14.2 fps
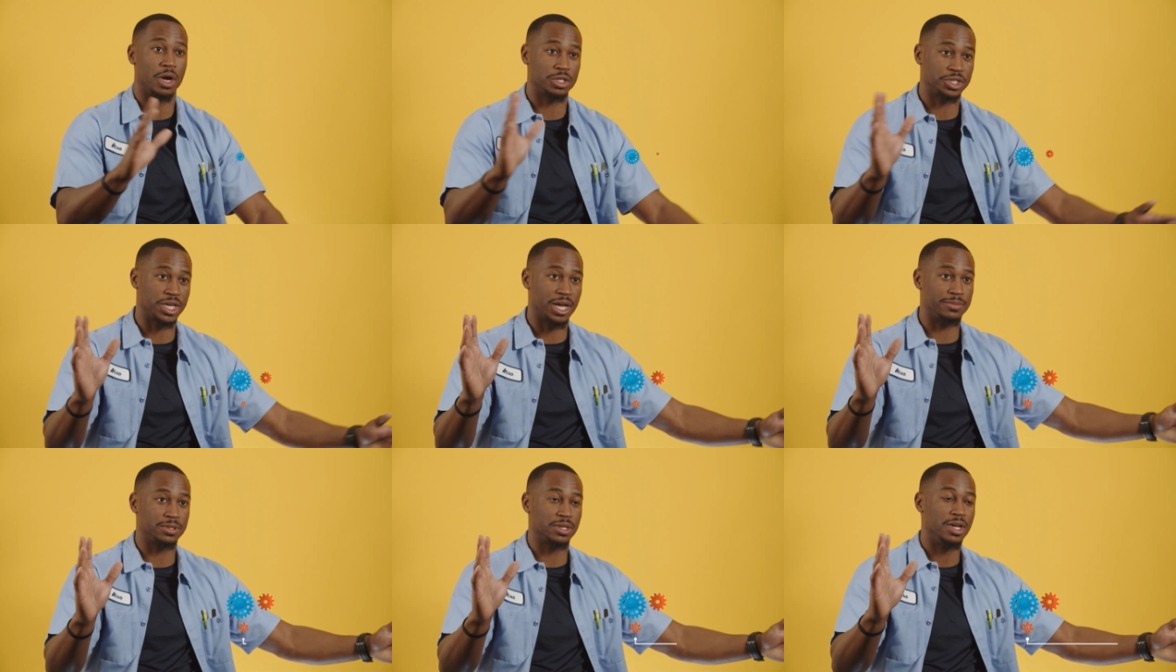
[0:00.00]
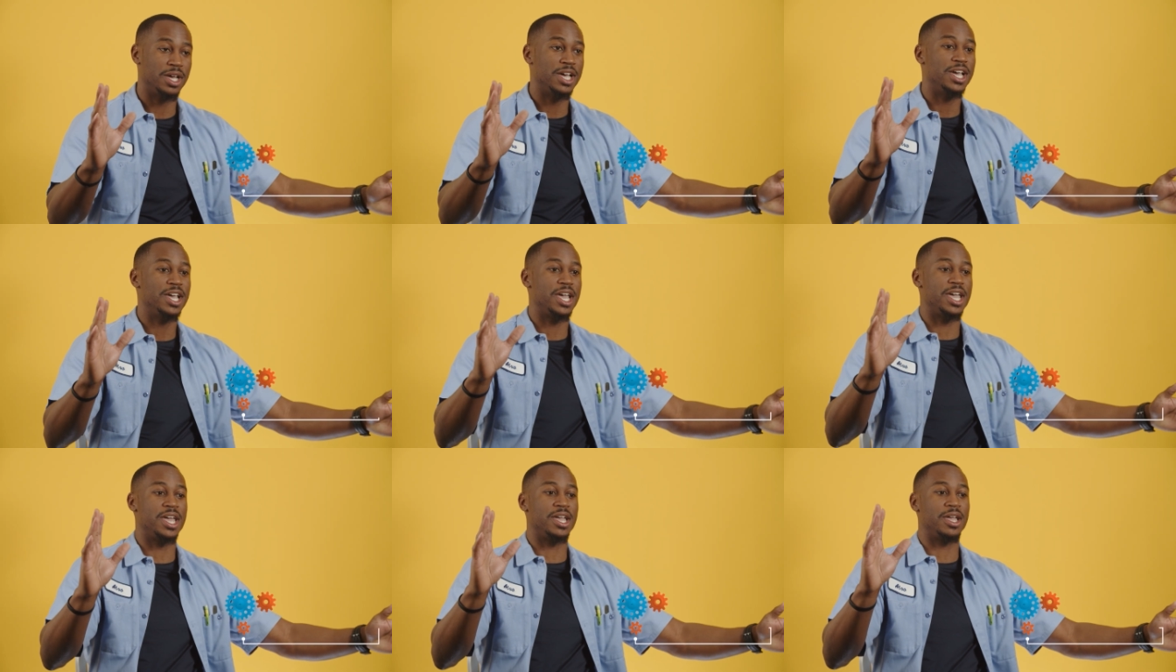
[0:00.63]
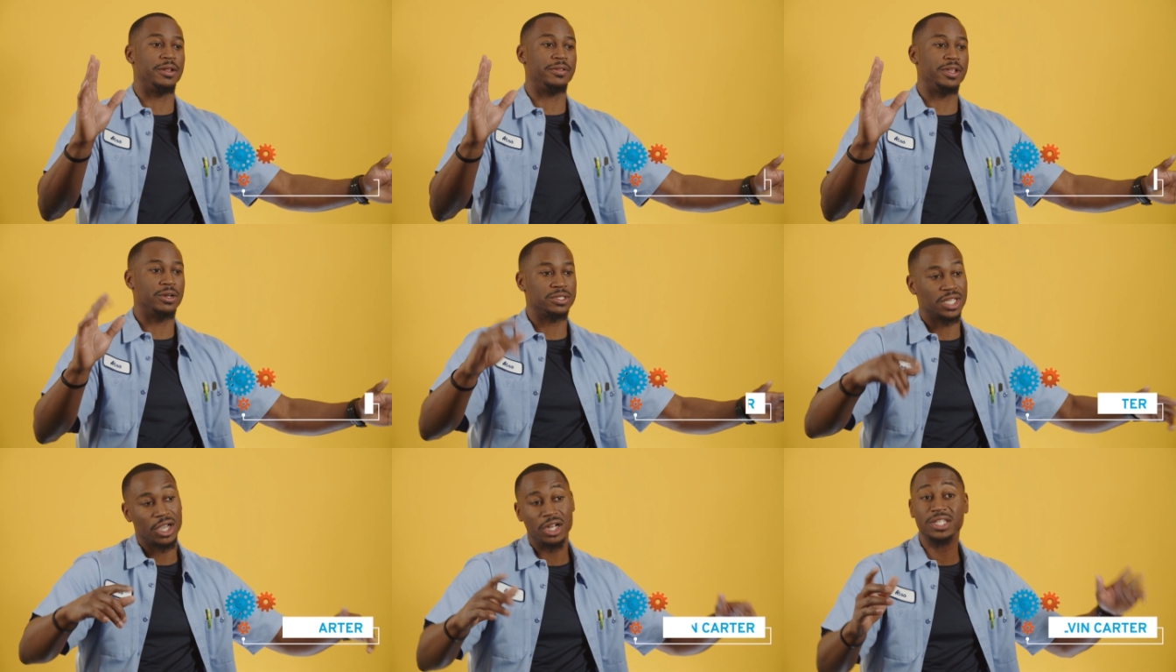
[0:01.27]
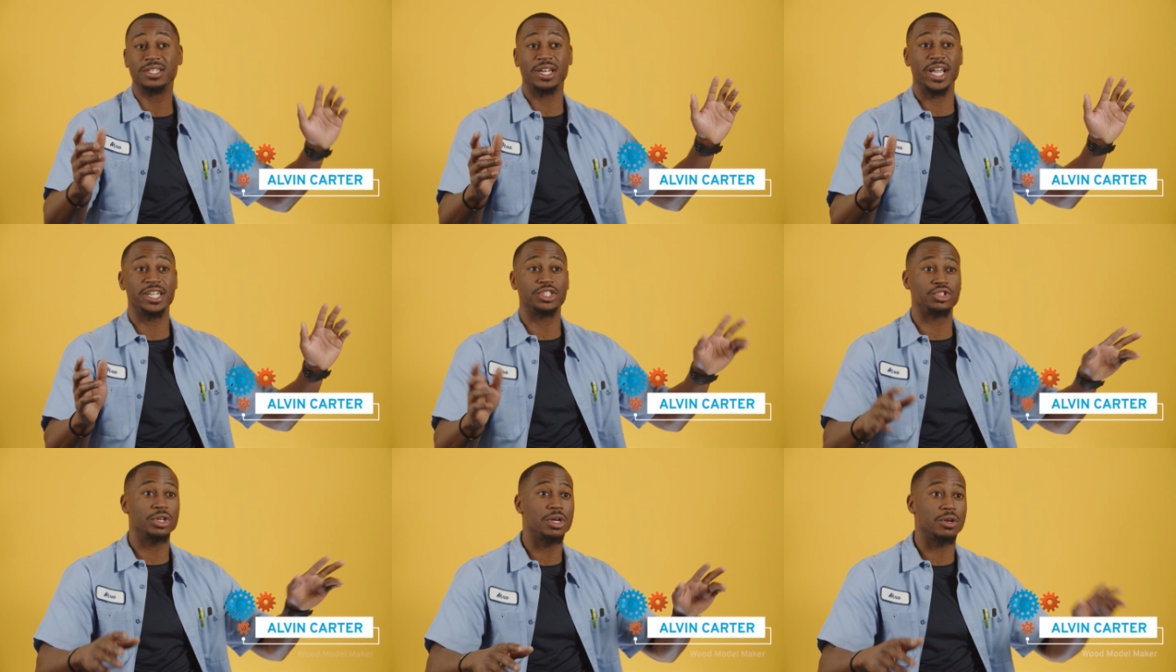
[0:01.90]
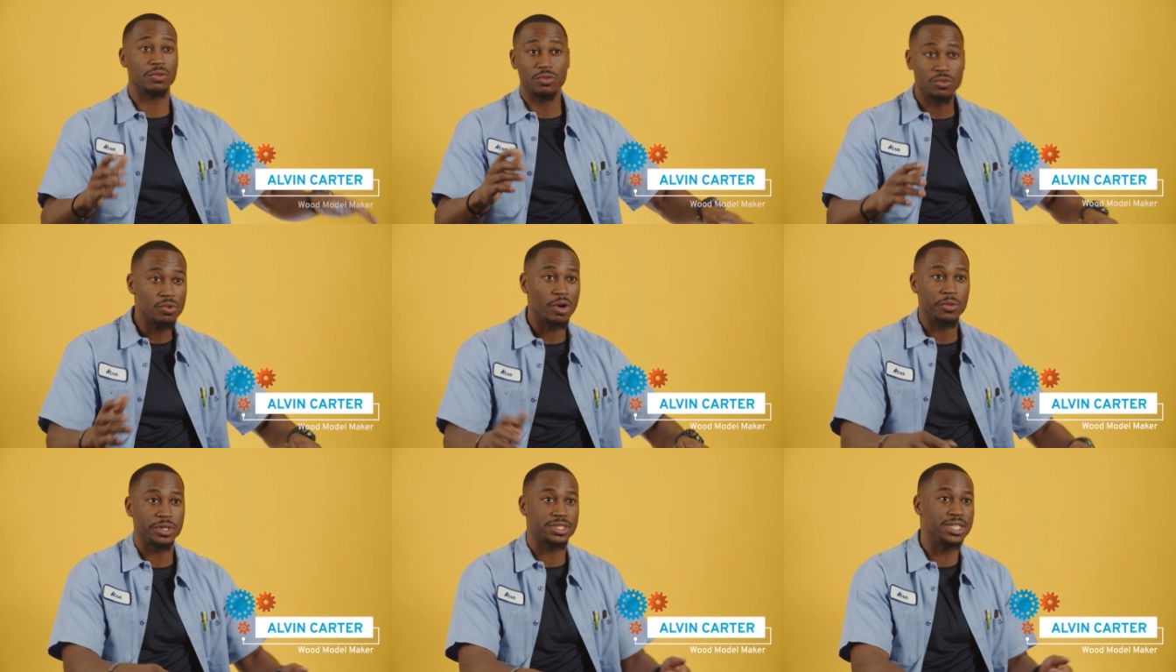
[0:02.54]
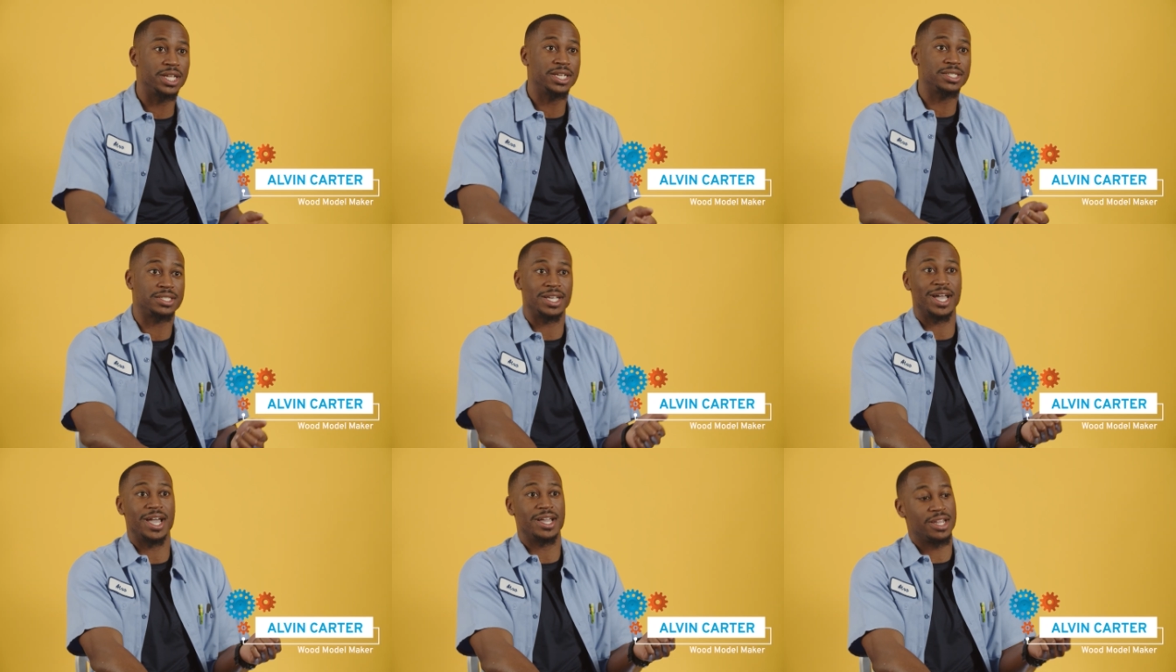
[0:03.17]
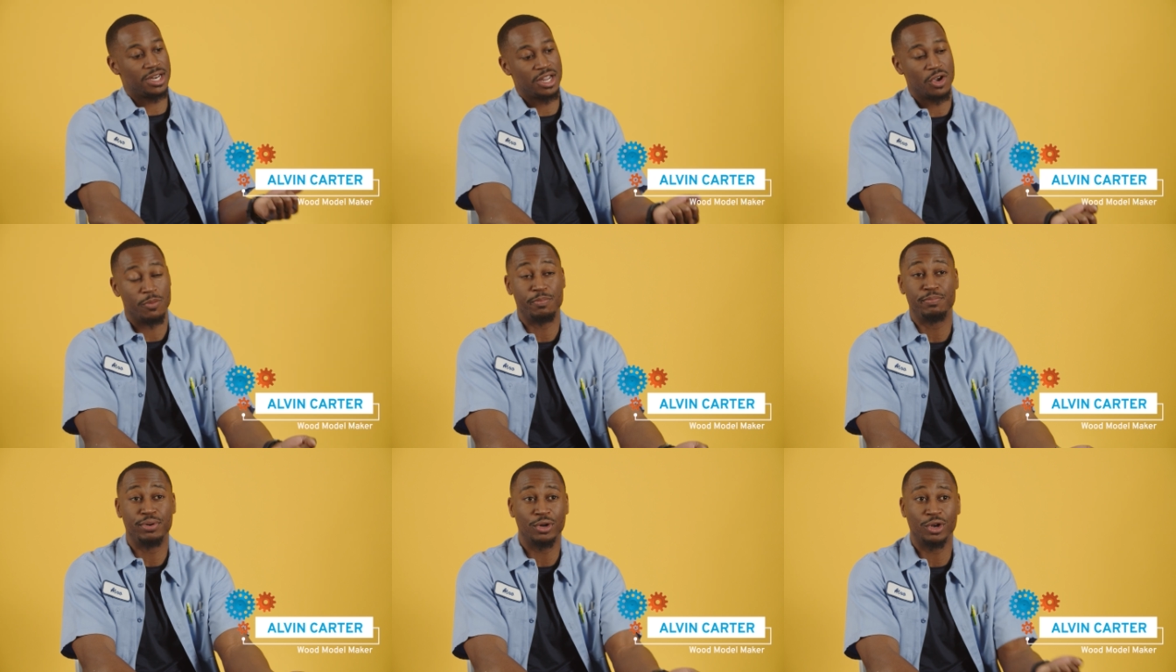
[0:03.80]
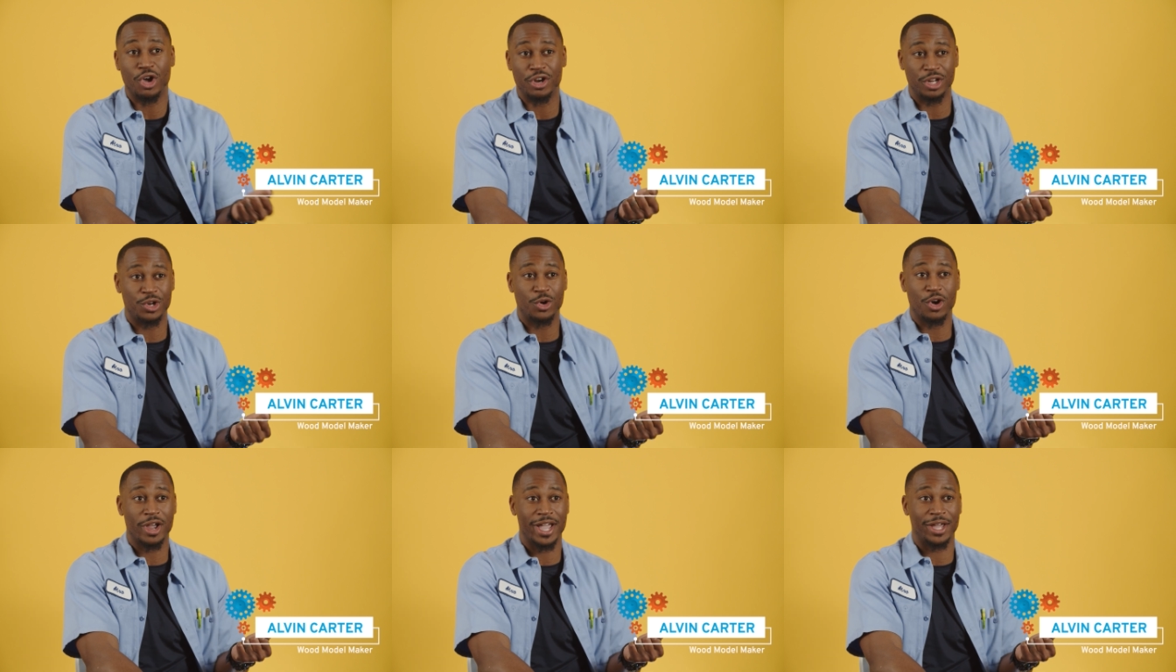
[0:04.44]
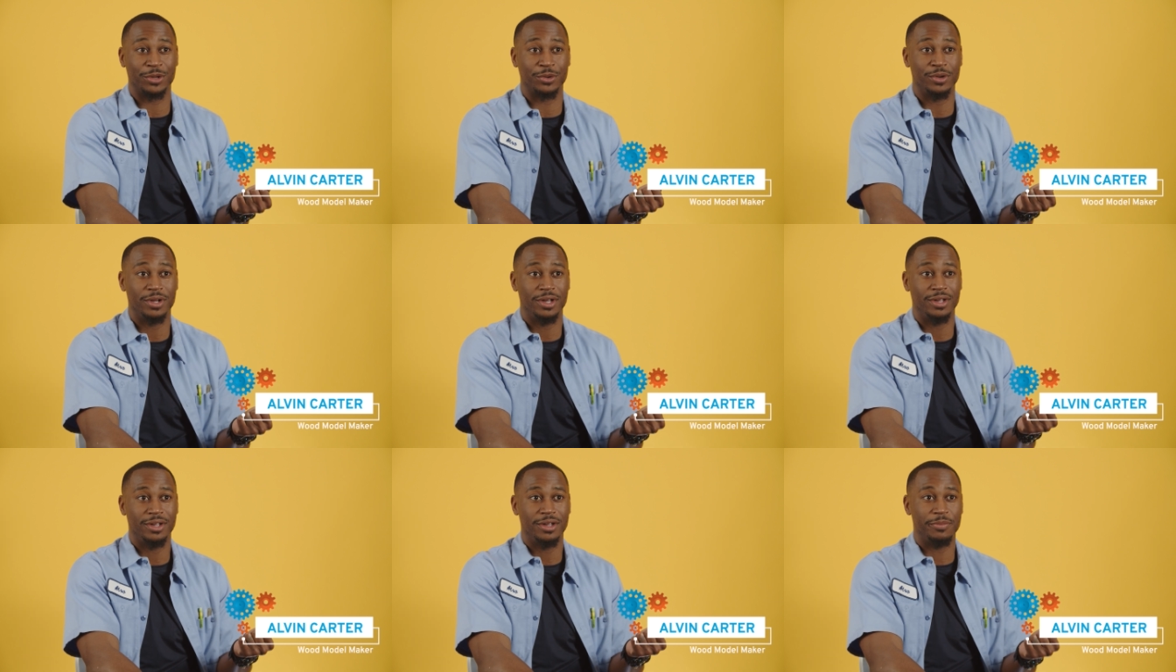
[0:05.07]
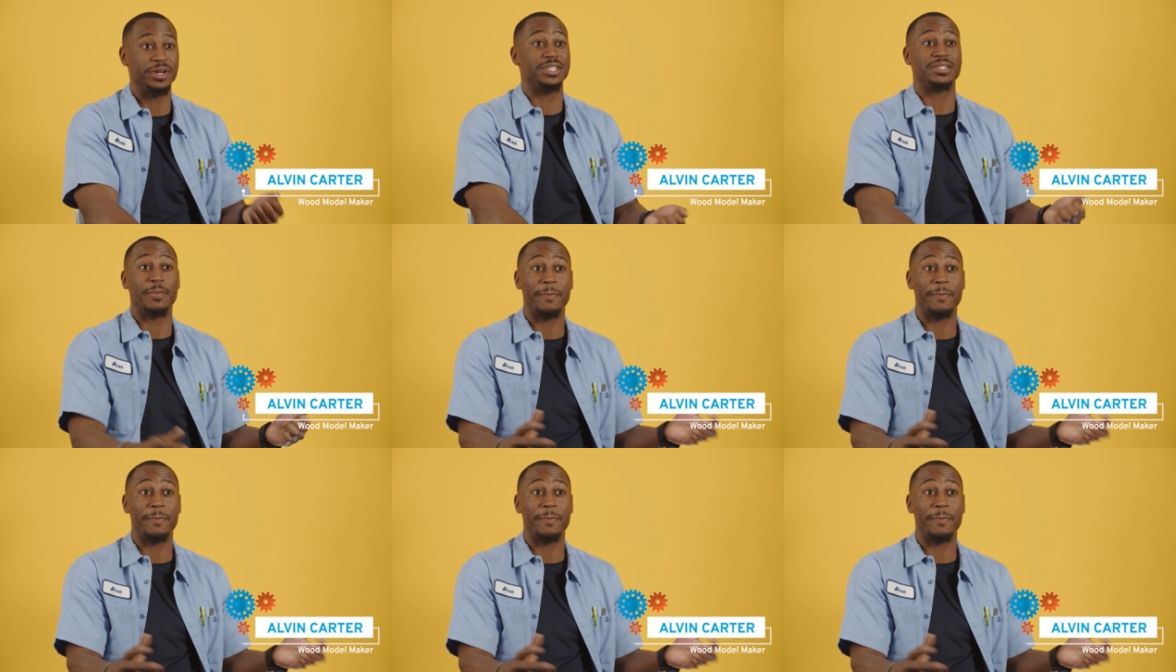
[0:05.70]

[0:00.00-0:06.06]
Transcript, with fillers: our shops and they'll say, oh, this is a nice truck. Oh, I want to see the inside. And they'll pull on the door handle, but it's a